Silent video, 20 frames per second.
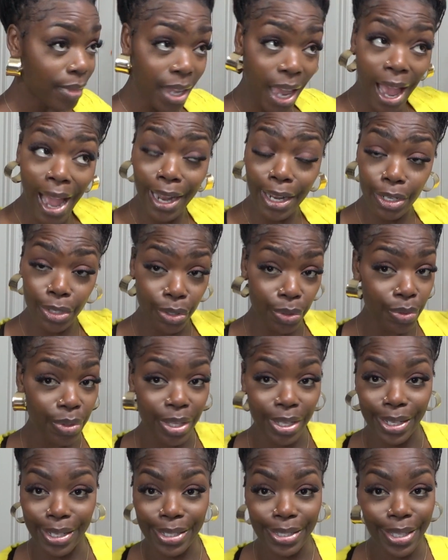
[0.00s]
I could do
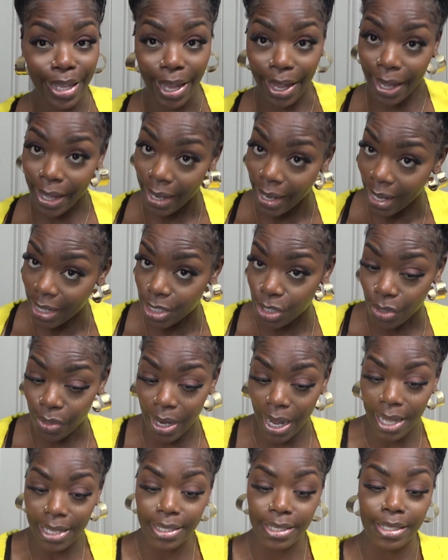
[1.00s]
this. And as you
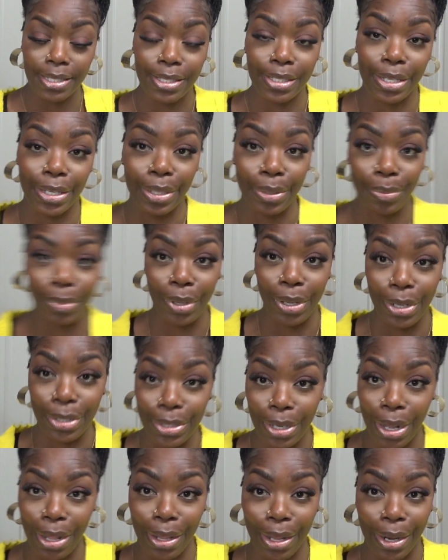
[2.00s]
guys can see, let me get
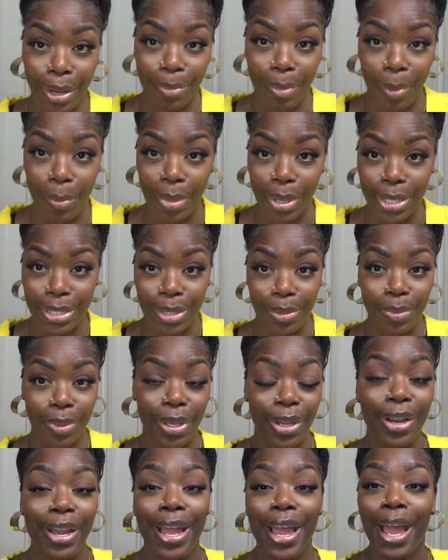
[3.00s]
y'all, I got my buns up
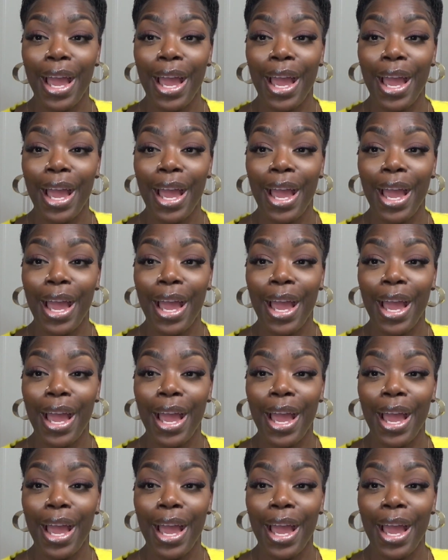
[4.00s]
there.